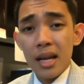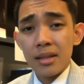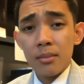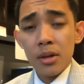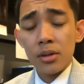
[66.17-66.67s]

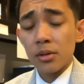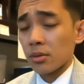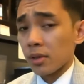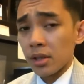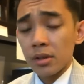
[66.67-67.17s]
ask about their
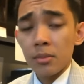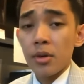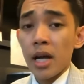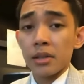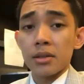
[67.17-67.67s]
career, their
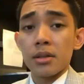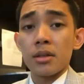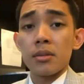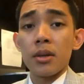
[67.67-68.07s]
practices,